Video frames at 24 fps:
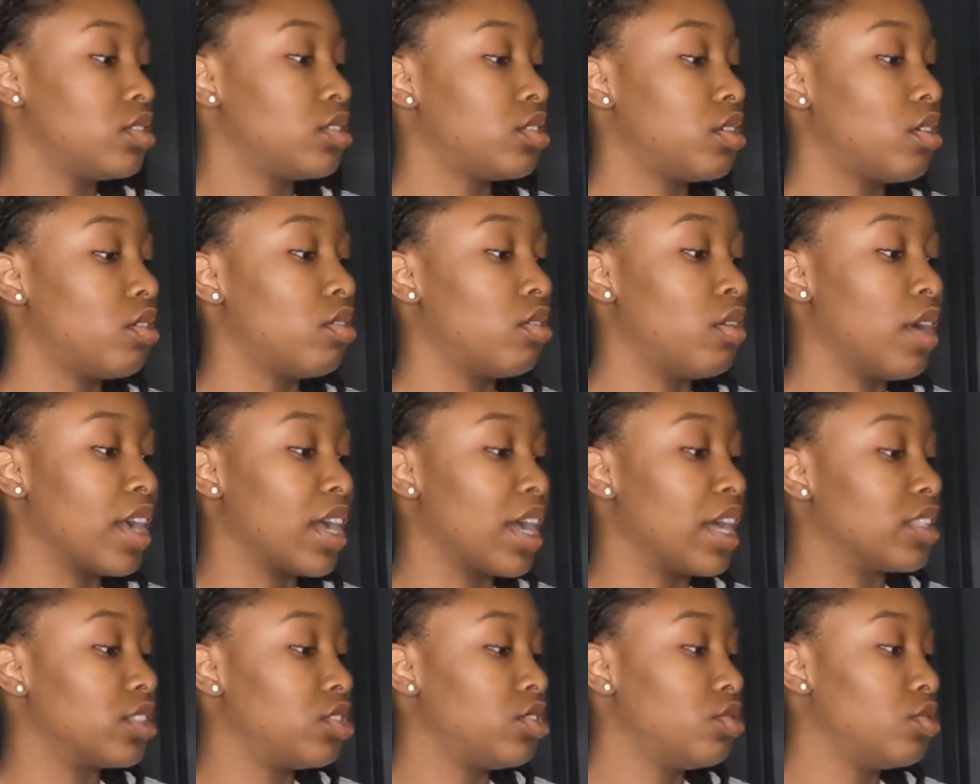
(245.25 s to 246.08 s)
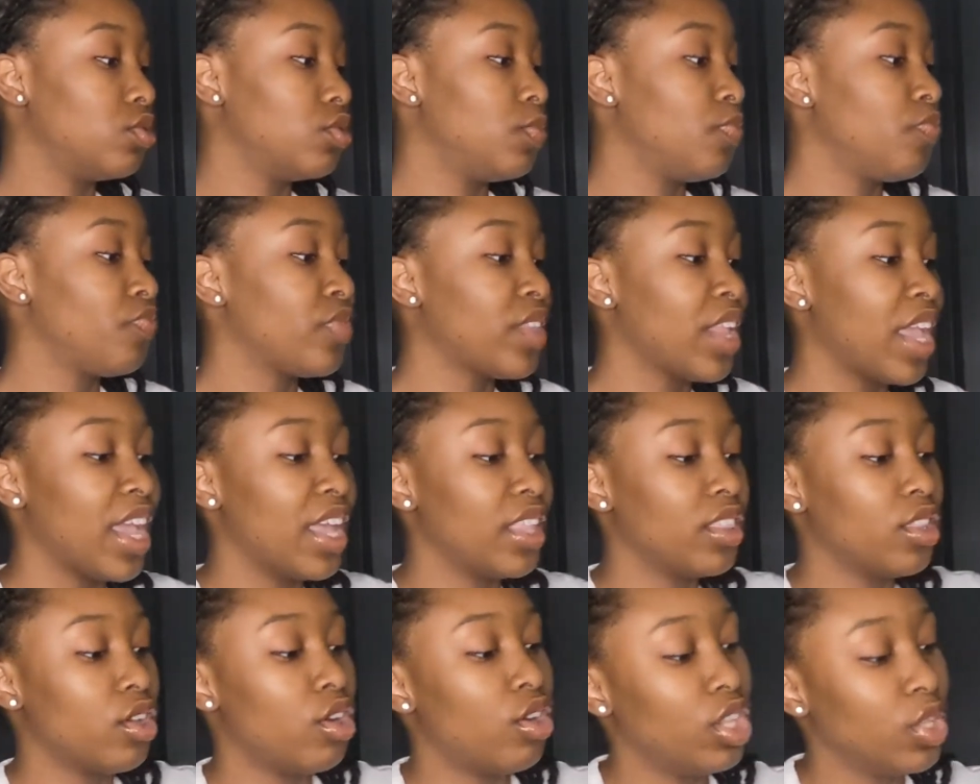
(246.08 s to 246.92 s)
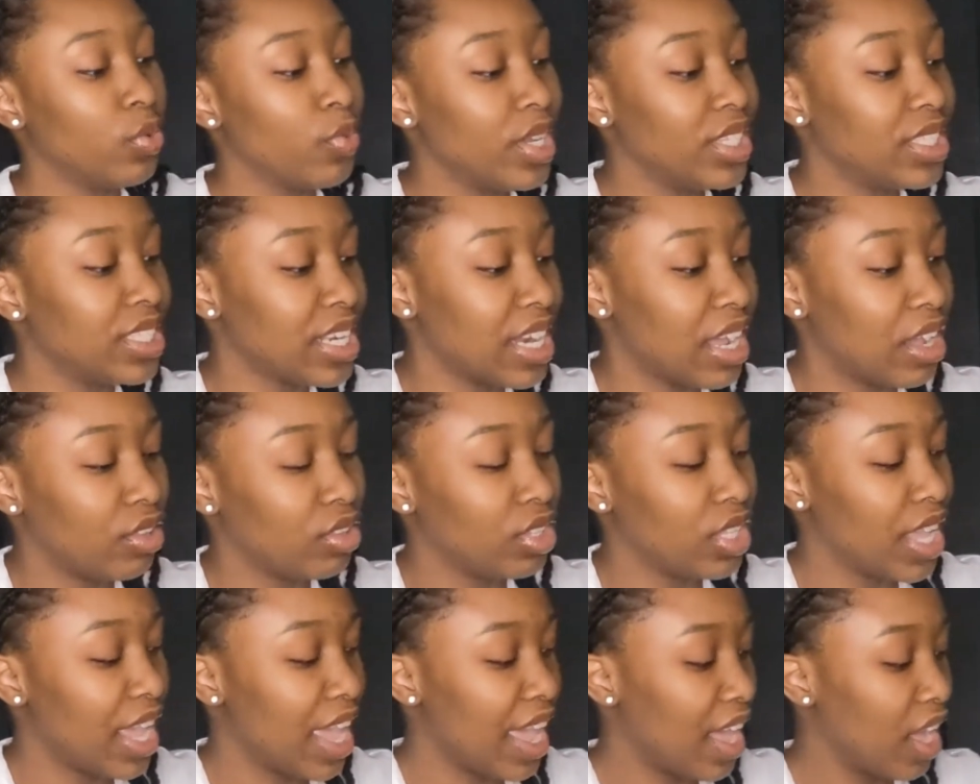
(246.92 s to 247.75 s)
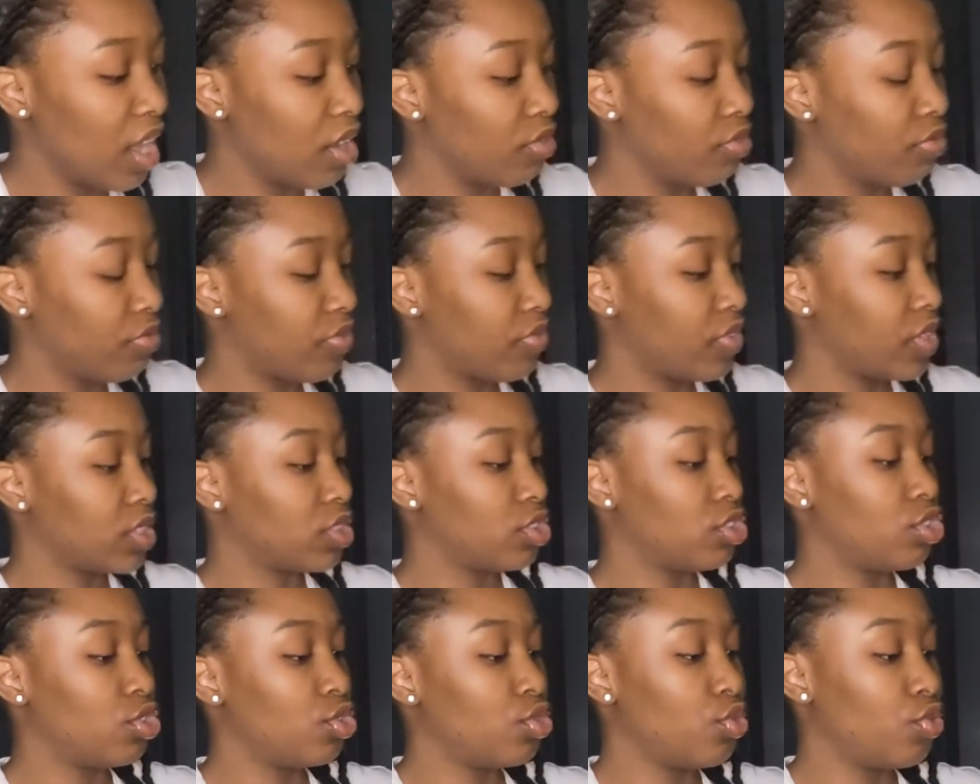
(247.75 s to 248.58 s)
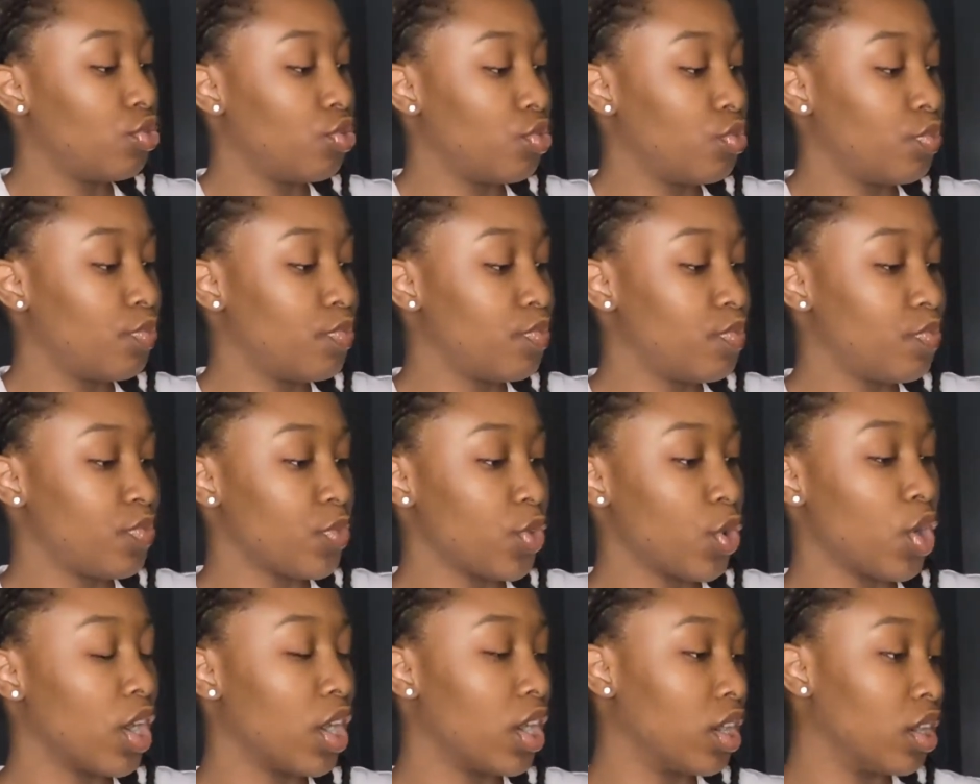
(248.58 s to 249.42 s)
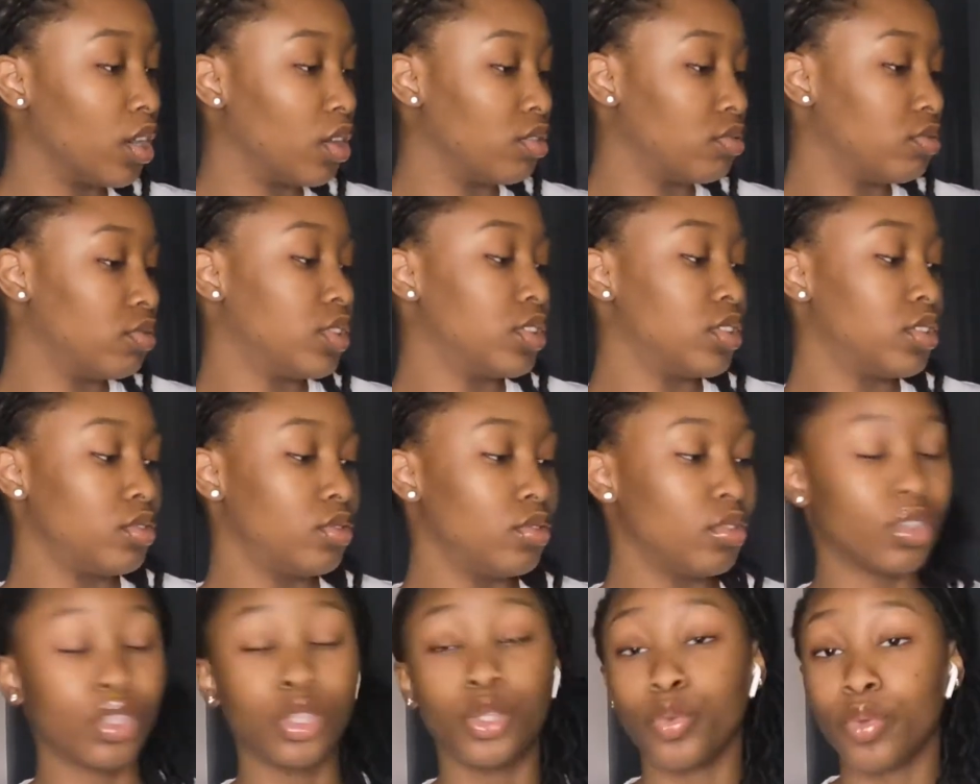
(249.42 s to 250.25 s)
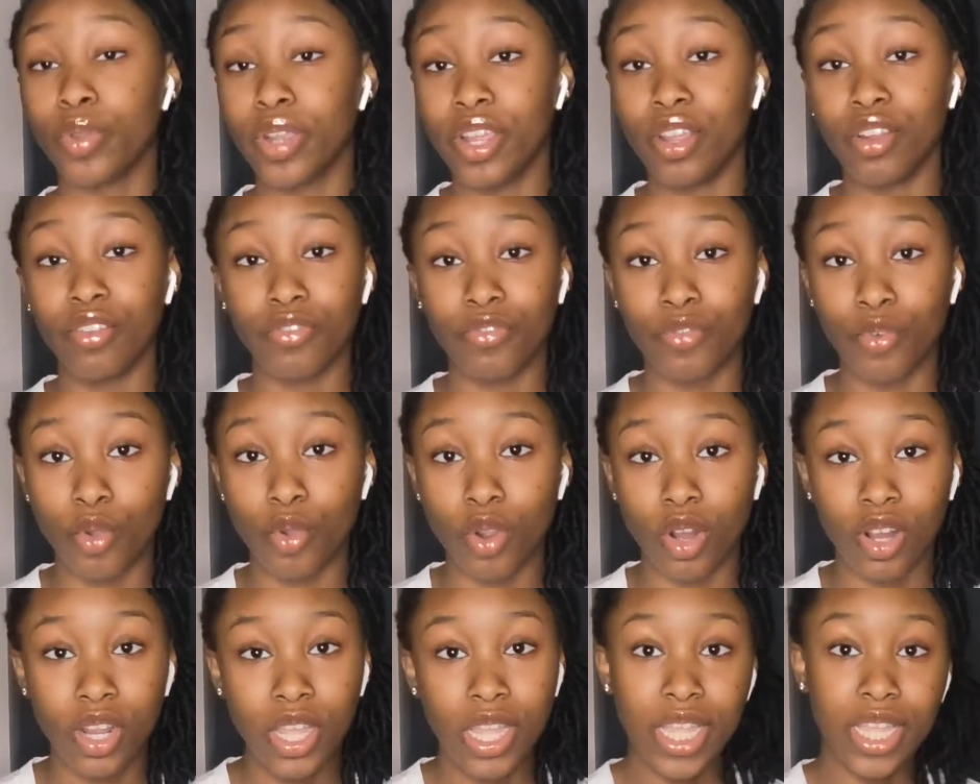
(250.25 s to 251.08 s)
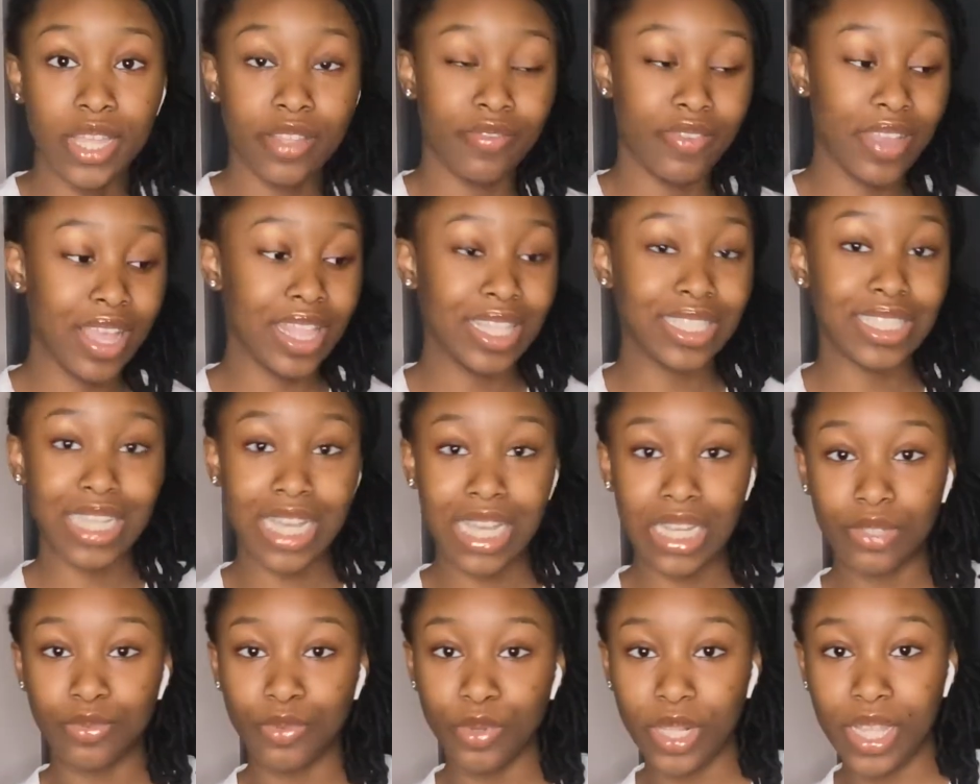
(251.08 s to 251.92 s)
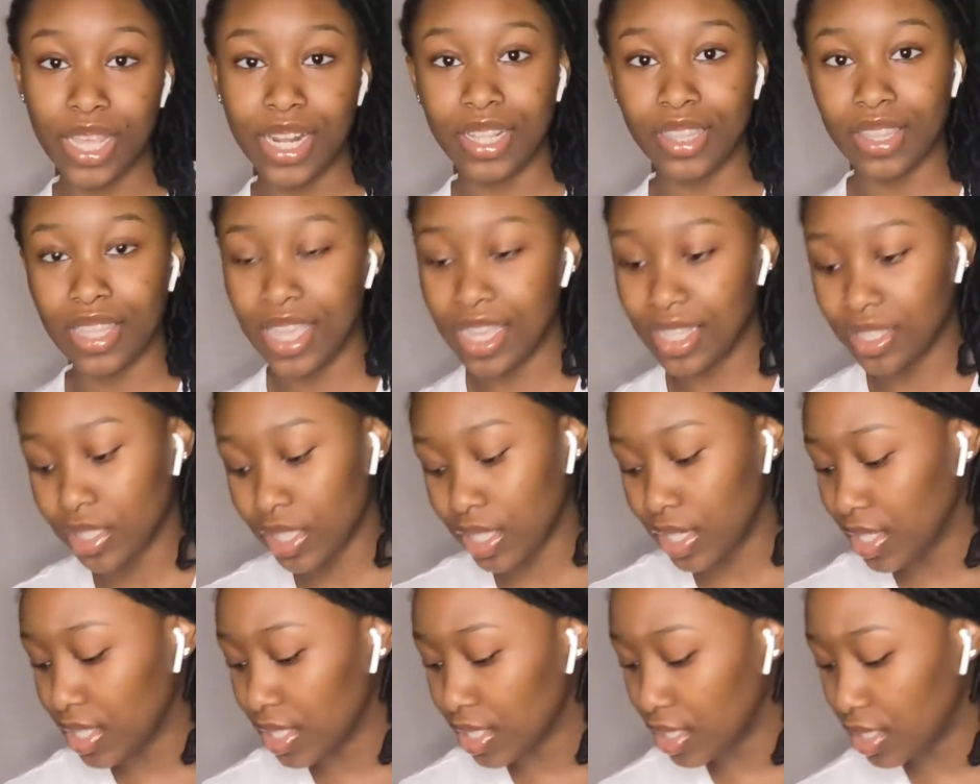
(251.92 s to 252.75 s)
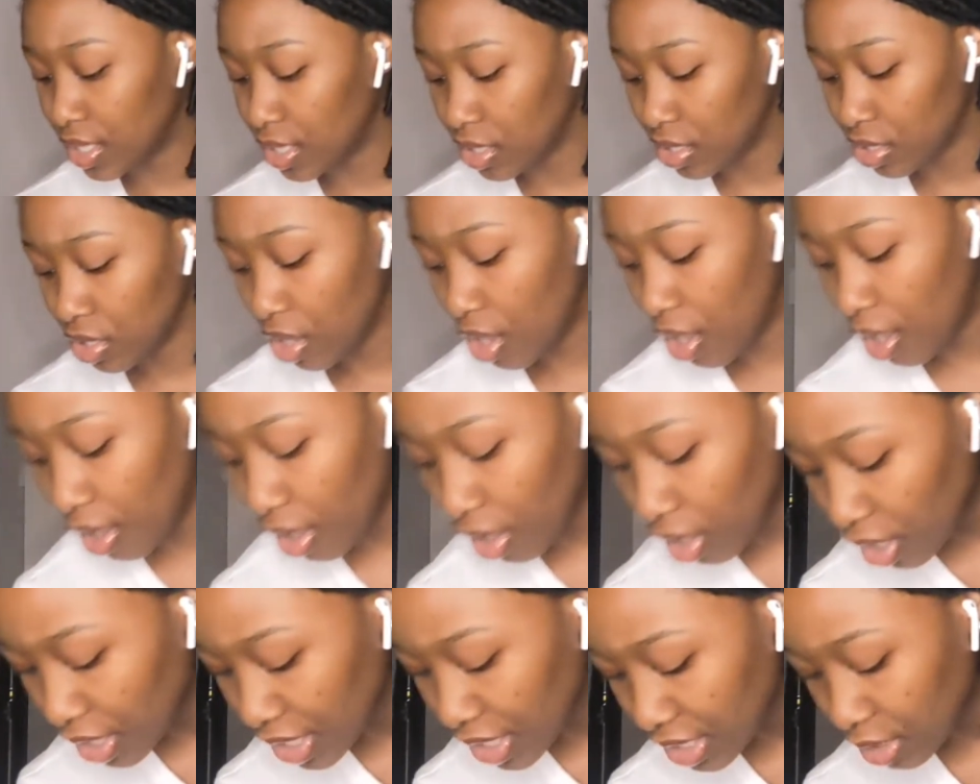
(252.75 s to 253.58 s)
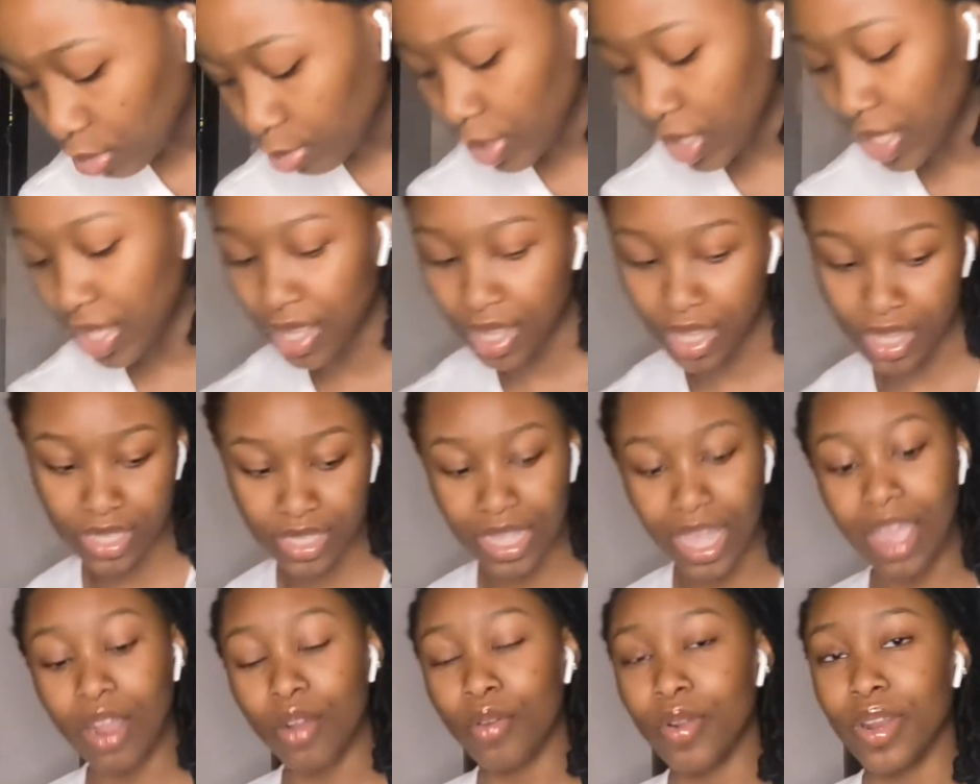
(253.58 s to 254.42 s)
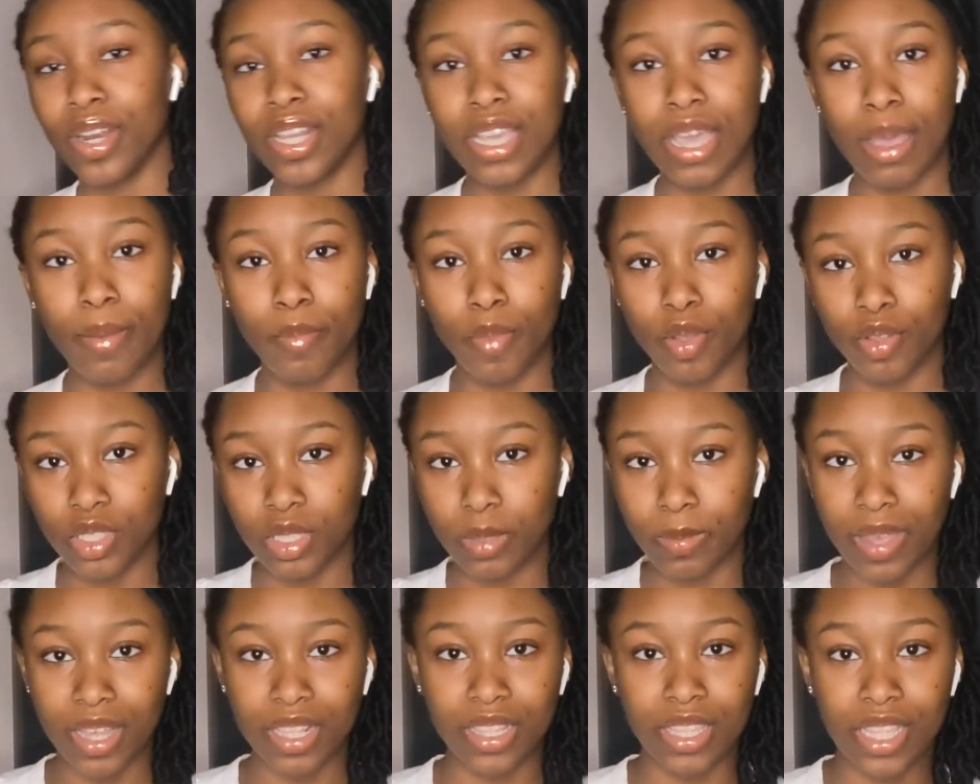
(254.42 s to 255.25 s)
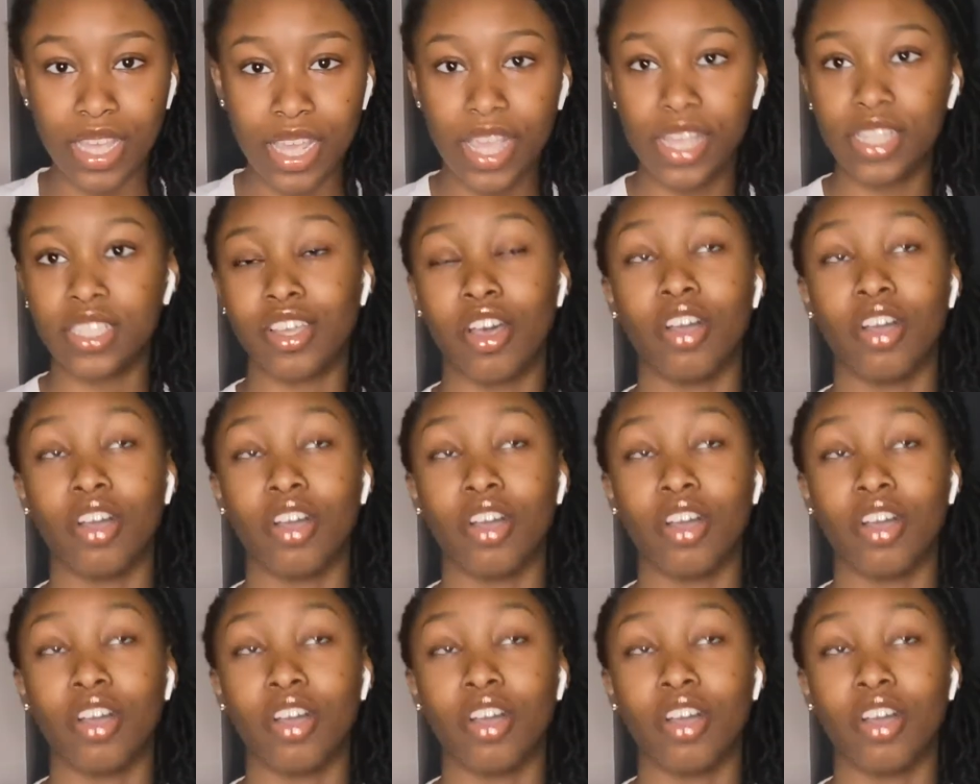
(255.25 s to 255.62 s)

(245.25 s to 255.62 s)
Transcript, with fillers: So I got two. And the only reason I only have two or one, two, three or four Valentine related things in this haul is because I already got most of my things.